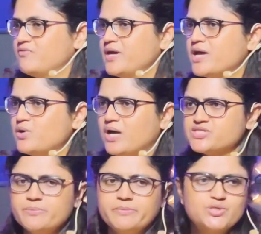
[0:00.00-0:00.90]
Why are you
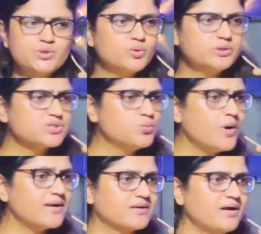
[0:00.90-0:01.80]
asking me to do this
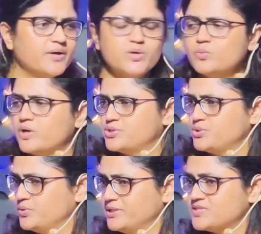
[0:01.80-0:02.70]
work? I don't want to
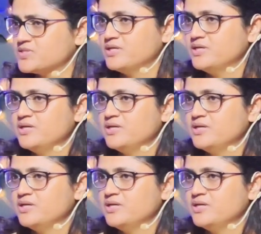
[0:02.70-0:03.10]
do this.